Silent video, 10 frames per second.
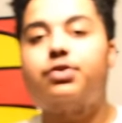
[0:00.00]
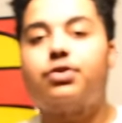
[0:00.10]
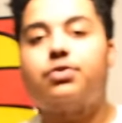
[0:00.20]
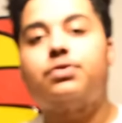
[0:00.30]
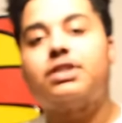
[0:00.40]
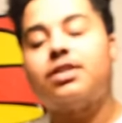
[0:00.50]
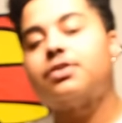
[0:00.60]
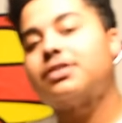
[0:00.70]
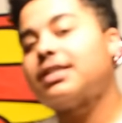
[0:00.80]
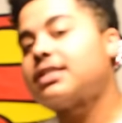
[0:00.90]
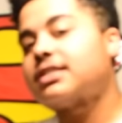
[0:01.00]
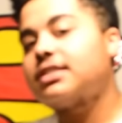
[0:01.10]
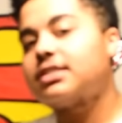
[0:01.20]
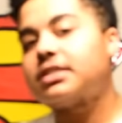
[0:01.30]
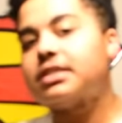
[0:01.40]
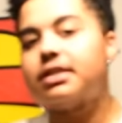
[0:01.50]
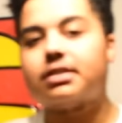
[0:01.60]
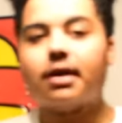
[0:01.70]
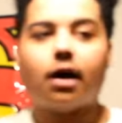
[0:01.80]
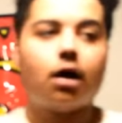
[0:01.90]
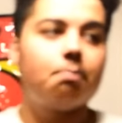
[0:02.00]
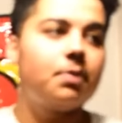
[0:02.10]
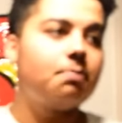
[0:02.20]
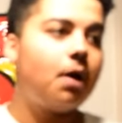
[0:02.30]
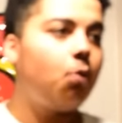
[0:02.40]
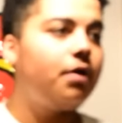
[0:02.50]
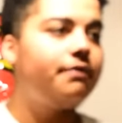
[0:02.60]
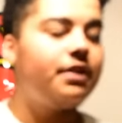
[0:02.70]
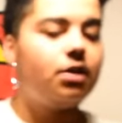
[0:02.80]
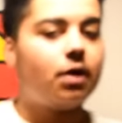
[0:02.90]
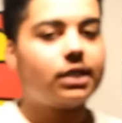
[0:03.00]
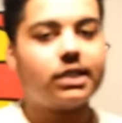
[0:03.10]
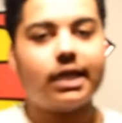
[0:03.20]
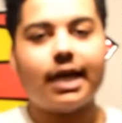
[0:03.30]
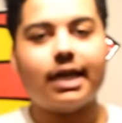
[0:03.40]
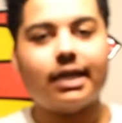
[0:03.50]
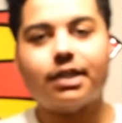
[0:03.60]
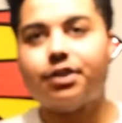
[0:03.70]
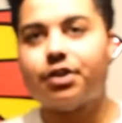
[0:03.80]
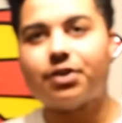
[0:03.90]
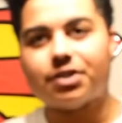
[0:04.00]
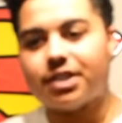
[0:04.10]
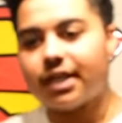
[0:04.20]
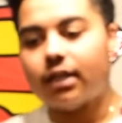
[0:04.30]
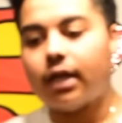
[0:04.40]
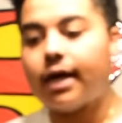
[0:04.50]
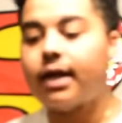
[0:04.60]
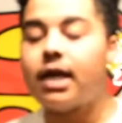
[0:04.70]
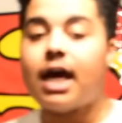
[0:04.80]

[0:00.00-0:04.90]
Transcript: you see those inconsistencies. In my one video I said I get, you know, sick a lot.